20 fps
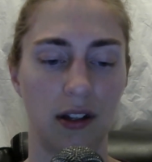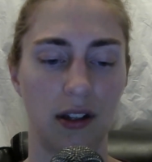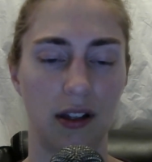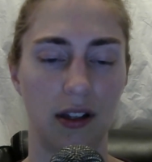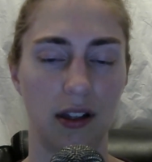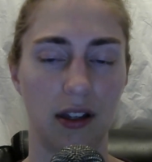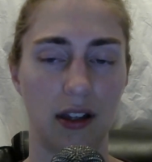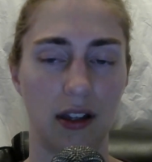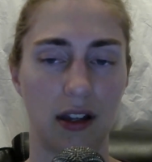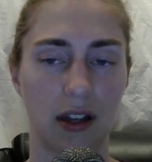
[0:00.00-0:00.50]

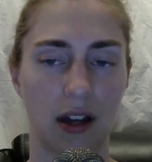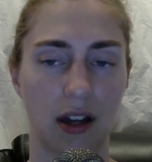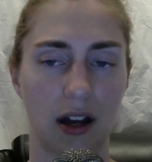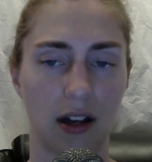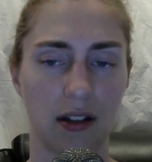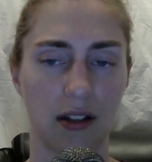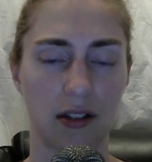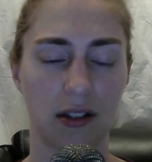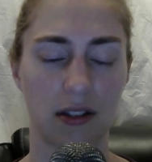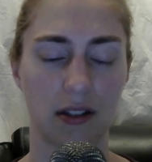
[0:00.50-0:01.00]

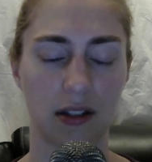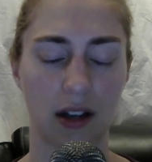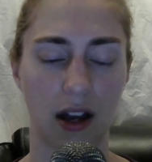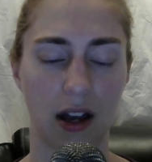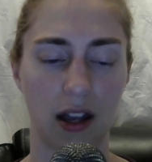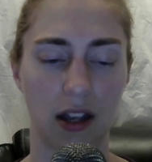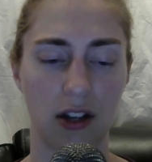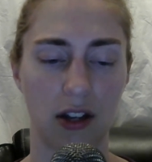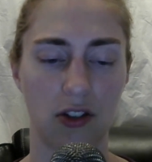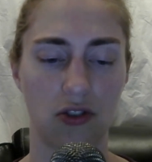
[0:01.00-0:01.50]
Yes, I
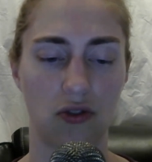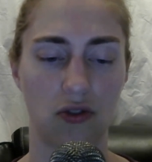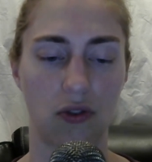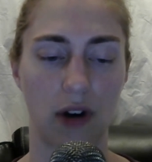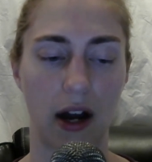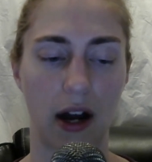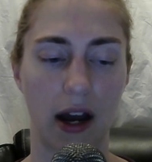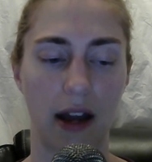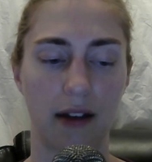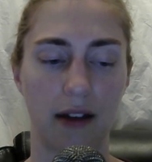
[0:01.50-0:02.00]
can
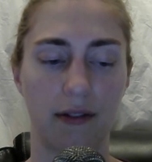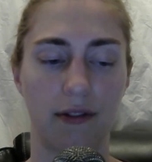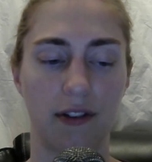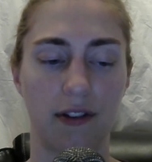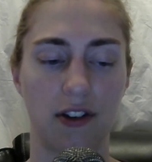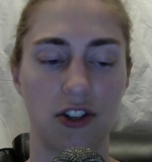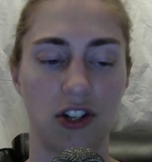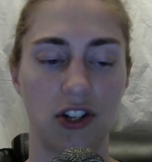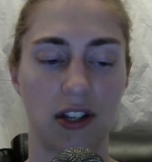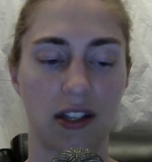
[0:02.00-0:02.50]
drive,
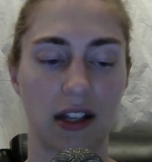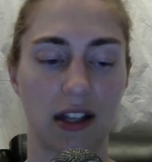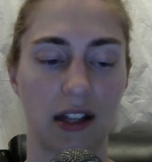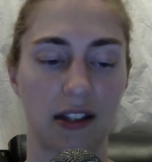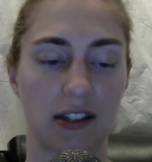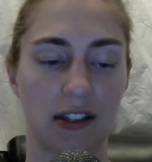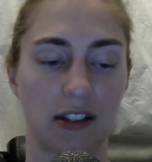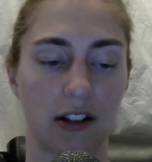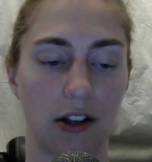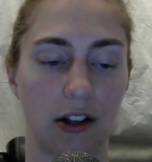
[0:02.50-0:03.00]
she said
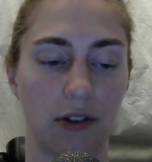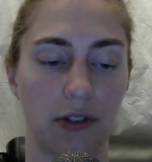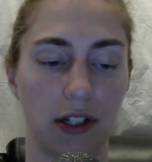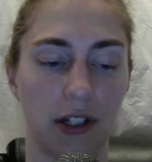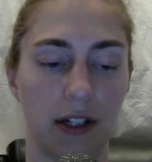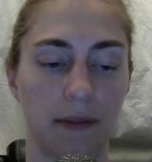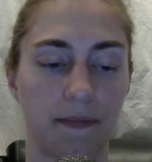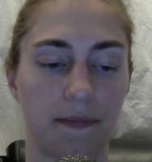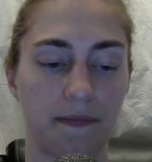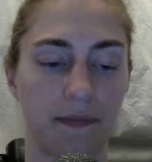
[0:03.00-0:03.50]

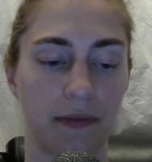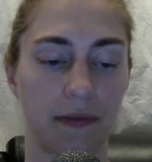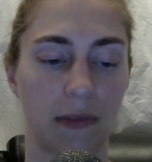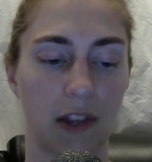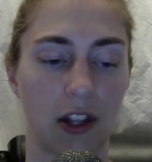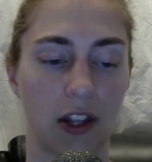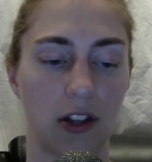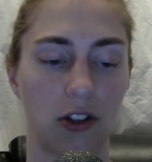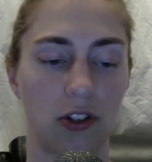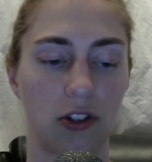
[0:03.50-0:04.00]
slowly.
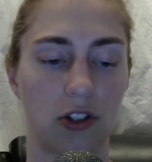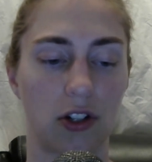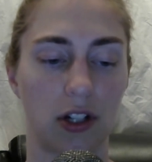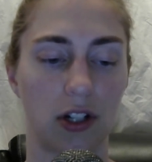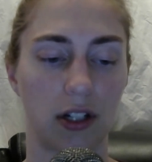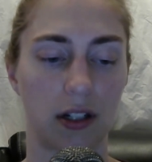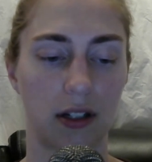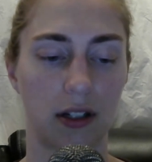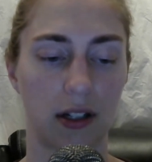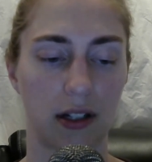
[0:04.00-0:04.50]

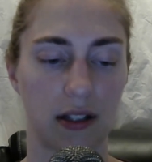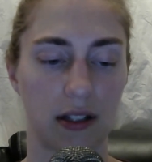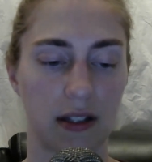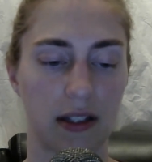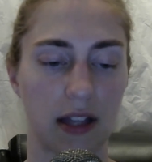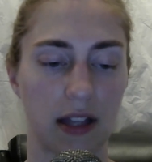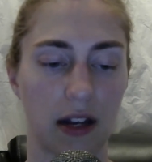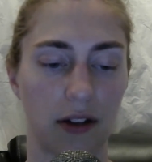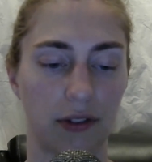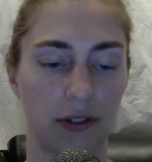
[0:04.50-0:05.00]
Good, it's
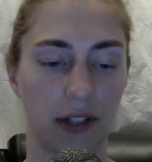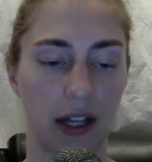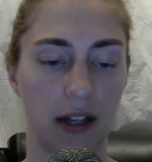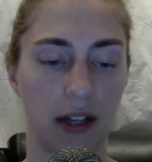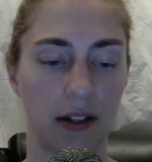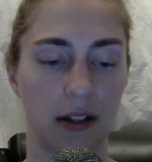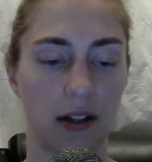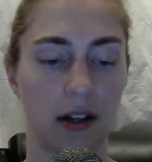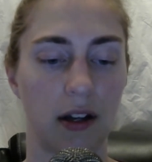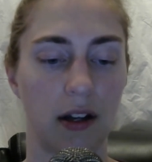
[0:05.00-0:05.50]
settled
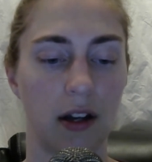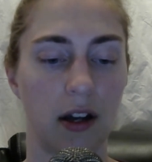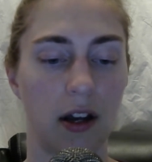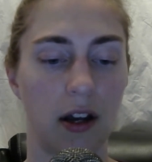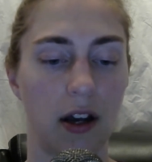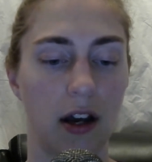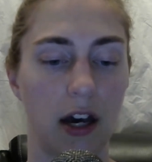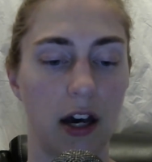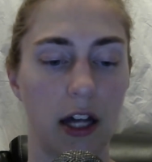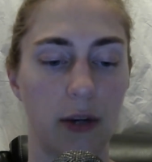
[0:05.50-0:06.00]
then.
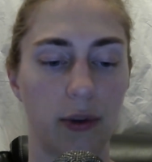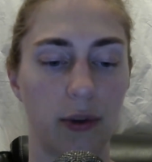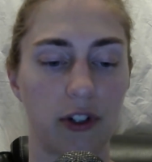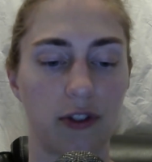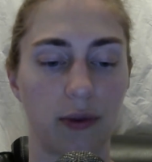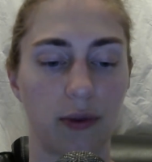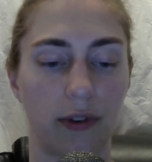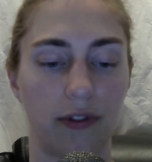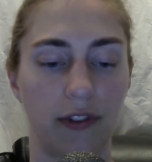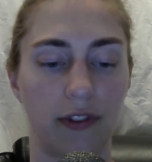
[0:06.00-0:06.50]

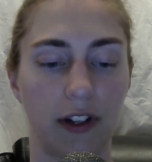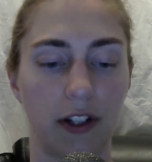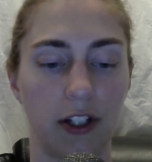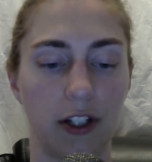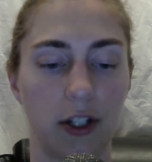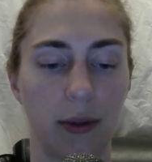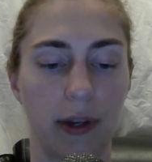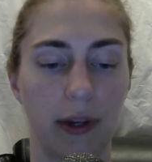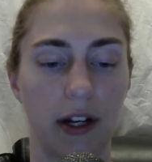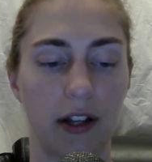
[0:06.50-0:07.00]
Edwards will fill
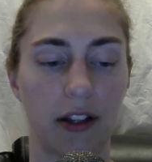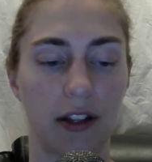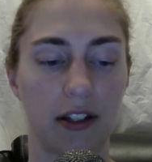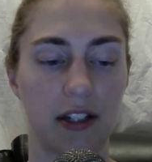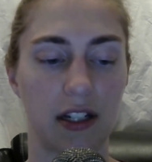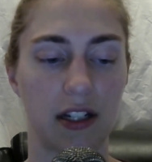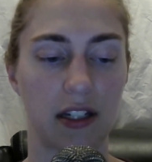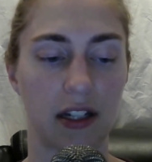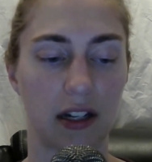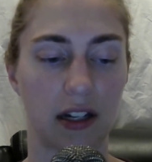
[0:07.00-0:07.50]
you in on the
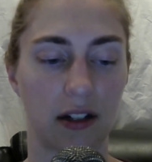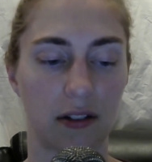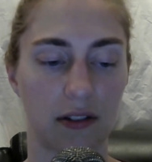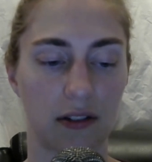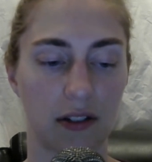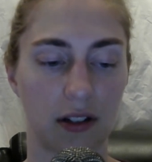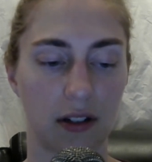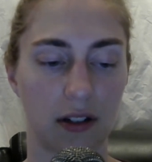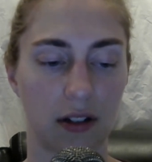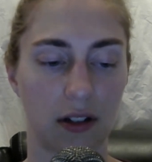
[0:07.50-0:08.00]

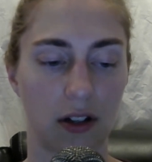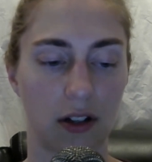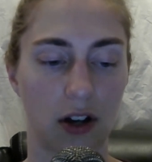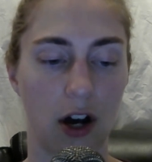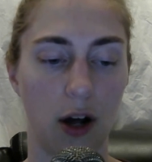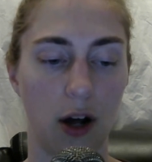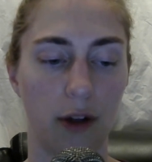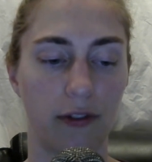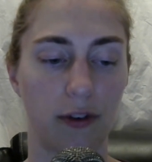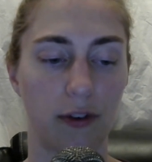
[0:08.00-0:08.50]
details.
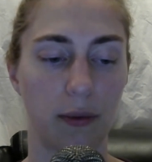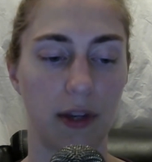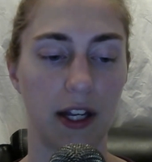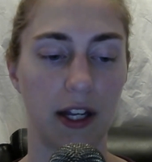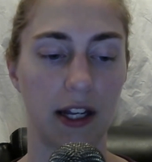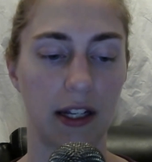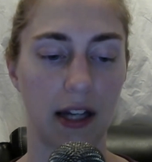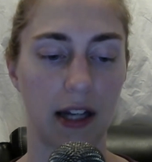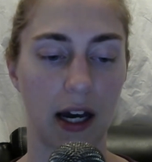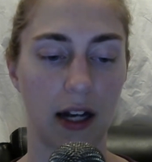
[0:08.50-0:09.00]
Call for me
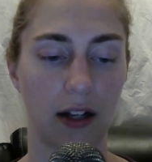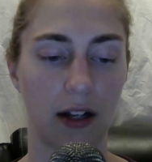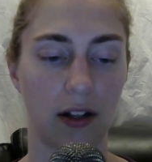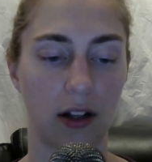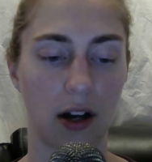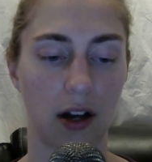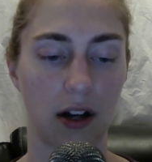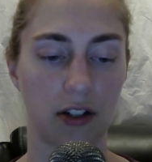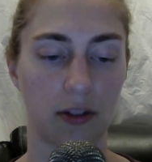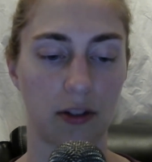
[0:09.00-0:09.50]
at nine
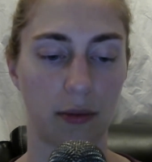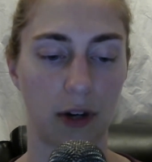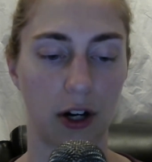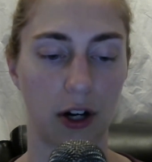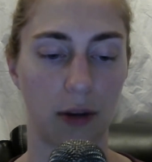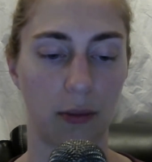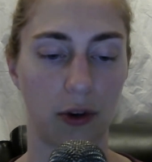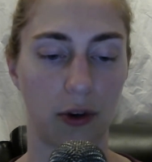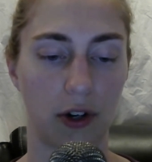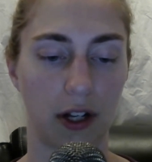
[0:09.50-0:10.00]
o'clock tomorrow
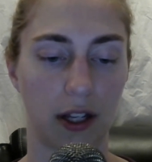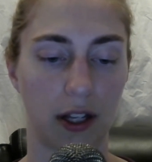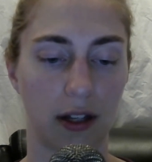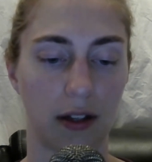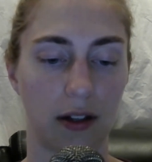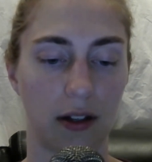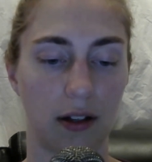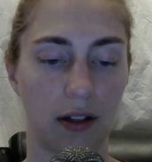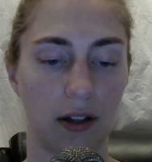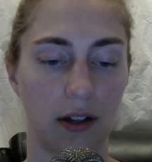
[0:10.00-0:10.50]
morning.
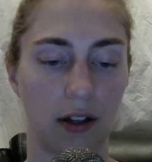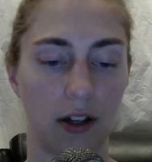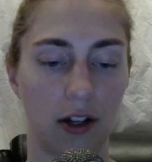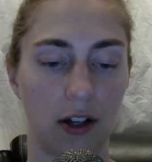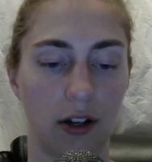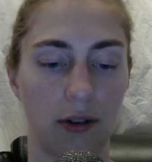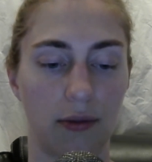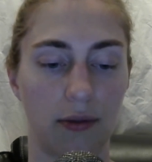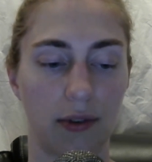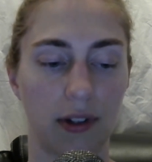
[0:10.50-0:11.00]

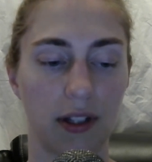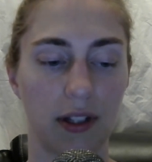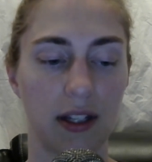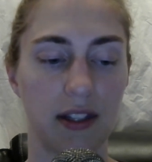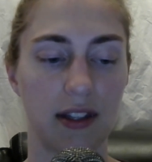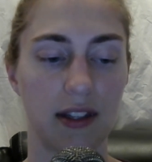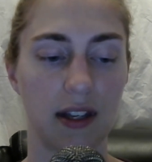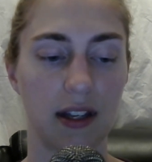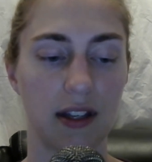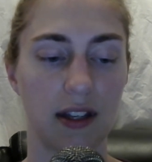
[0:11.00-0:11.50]

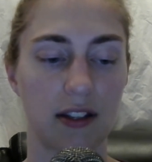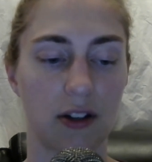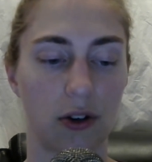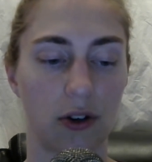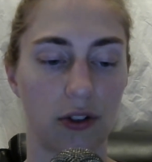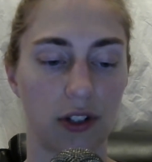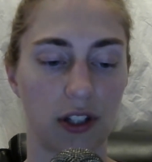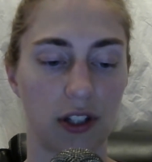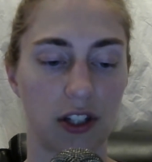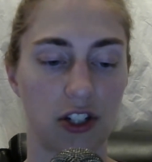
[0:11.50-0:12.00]
Releasing his
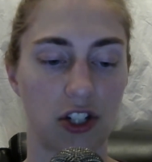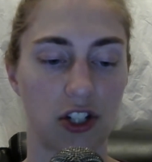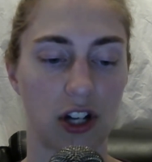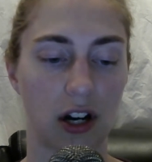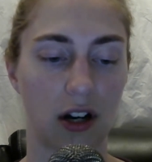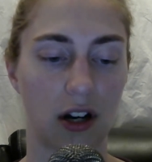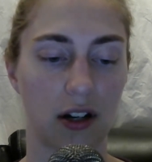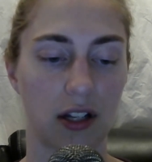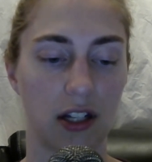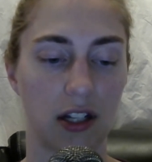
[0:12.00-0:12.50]
hold on the
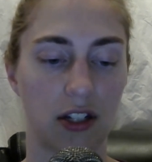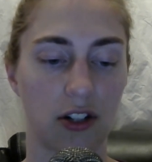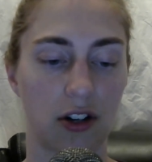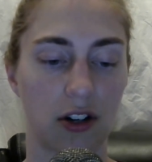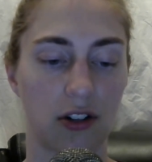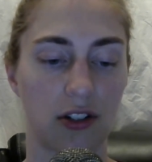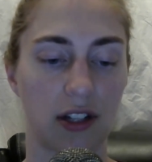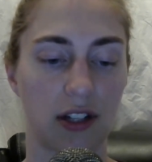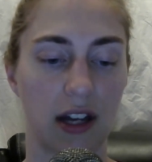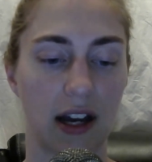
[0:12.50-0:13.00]
chair, he
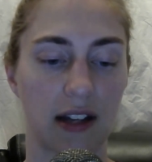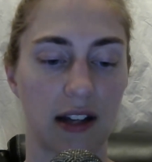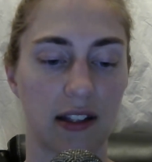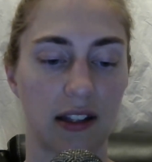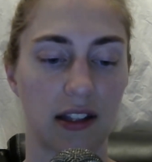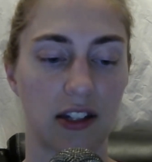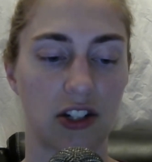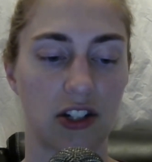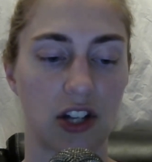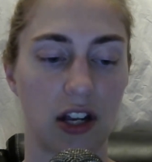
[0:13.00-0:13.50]
turned to exit
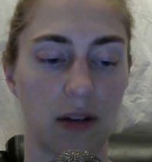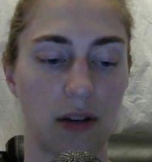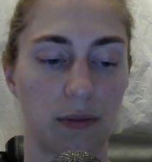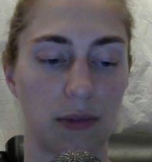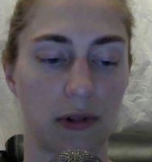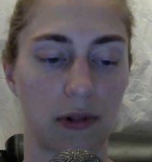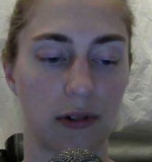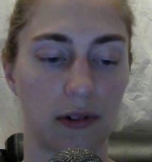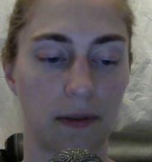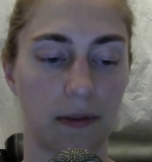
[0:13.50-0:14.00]
the chamber.